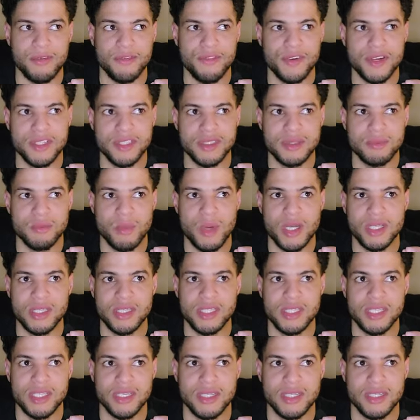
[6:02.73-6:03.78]
first
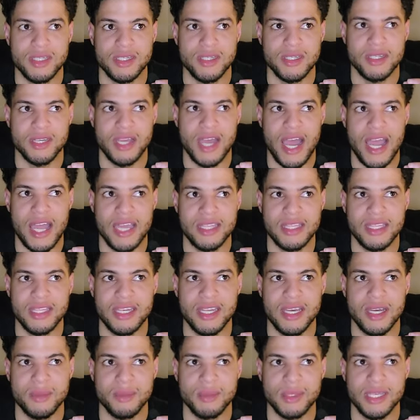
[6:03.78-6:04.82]
month, I
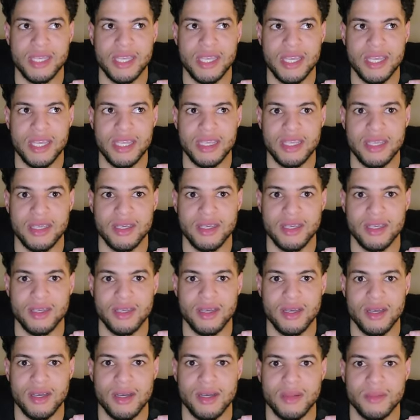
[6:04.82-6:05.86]
ended up getting.
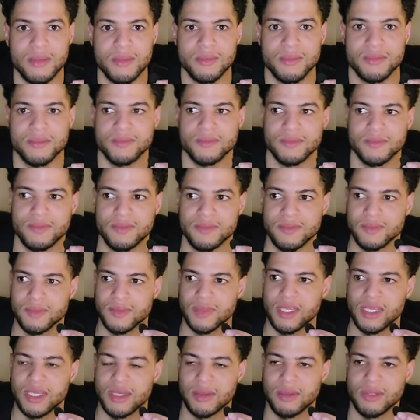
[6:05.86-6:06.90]
Um,
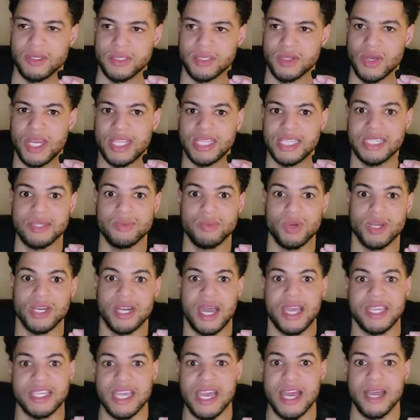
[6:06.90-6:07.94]
so at this point,
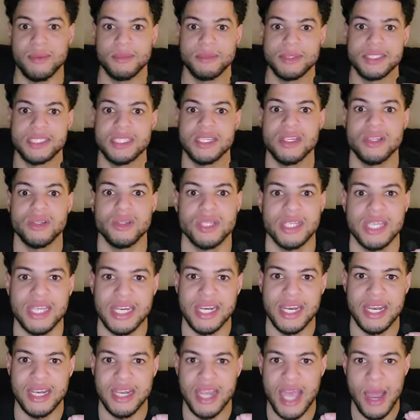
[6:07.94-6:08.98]
I, yeah, I'm still
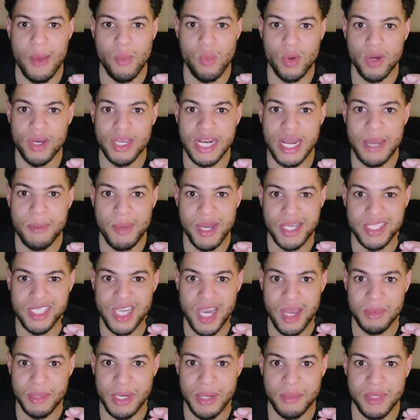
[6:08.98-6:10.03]
and I'm working at my
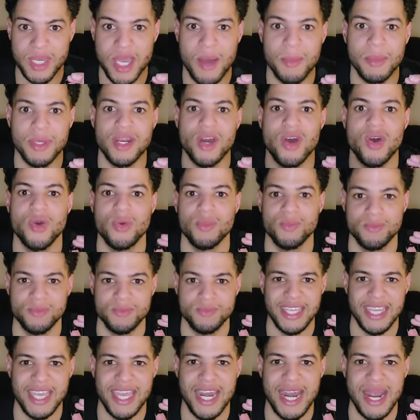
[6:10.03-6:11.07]
job, and I'm coming home,
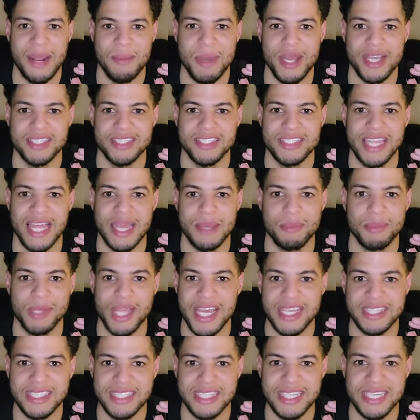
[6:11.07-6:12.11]
and I'm actually like
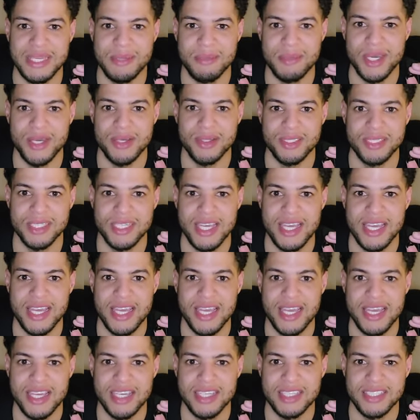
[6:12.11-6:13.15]
blasting emails,
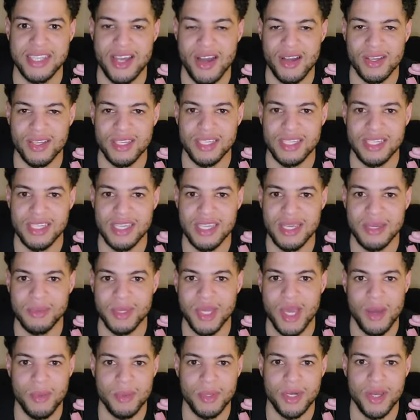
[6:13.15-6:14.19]
talking to them,
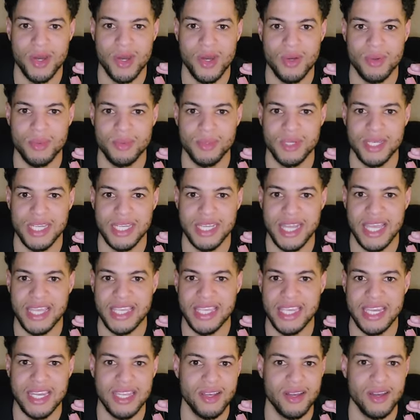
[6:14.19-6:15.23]
coming home, and like
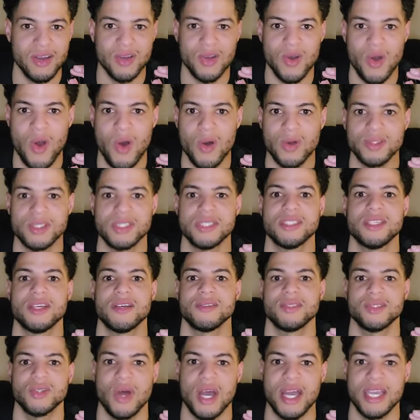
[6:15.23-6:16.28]
getting on calls and
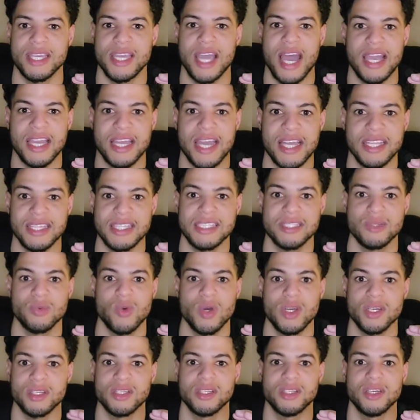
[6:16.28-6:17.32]
stuff. So I I got this
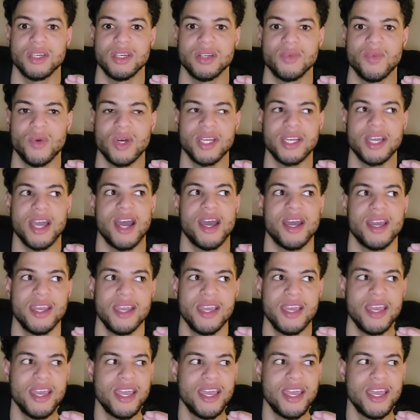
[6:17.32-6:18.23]
one one guy,